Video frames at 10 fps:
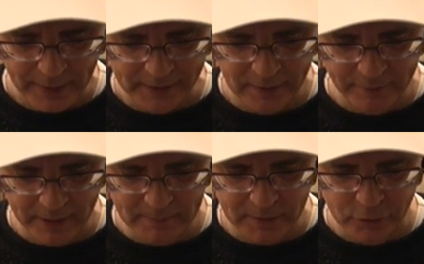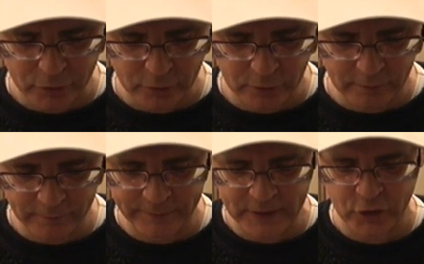Thank you very much to
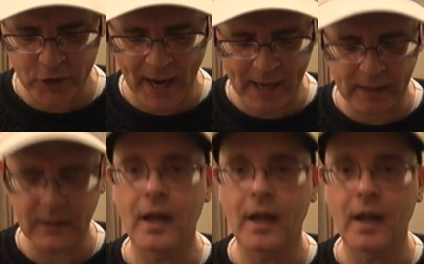Vishal.